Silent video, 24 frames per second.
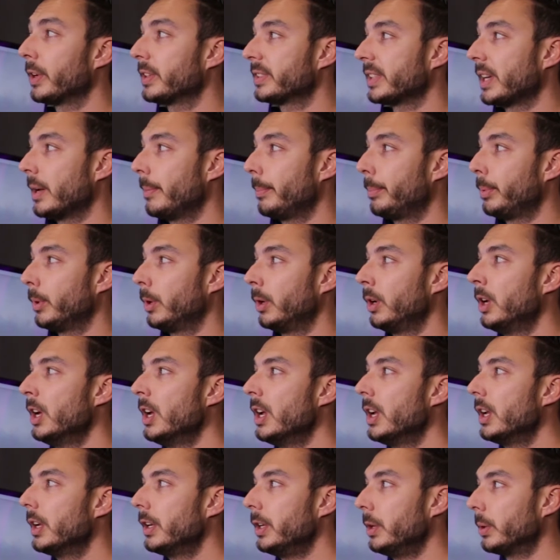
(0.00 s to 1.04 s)
example,
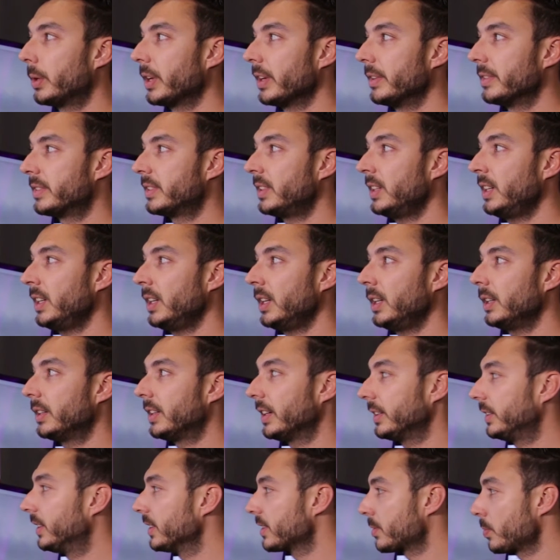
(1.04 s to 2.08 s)
you can see
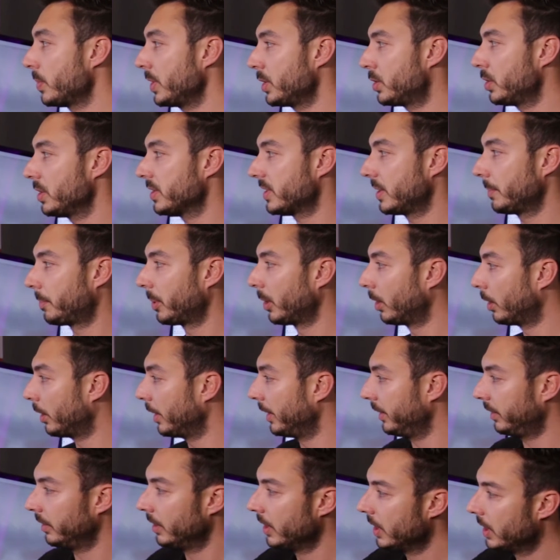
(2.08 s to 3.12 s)
that the switches
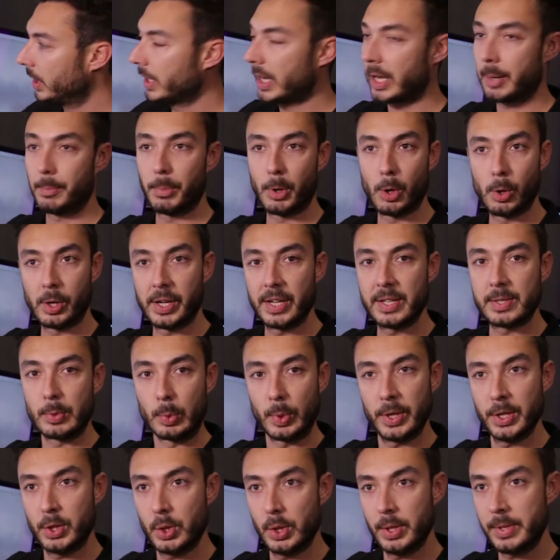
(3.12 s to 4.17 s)
deployed are broken
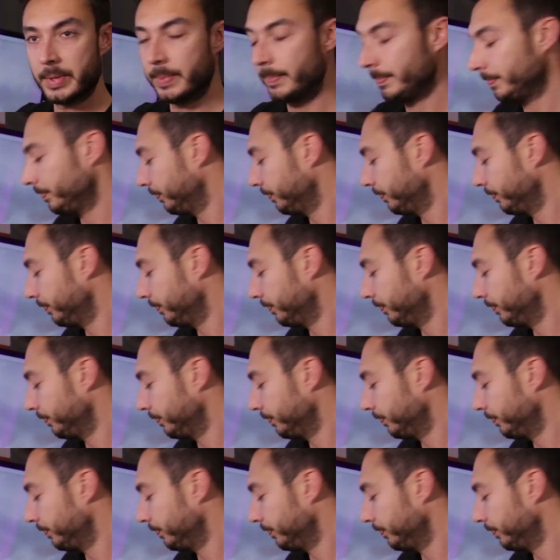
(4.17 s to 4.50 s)
switches,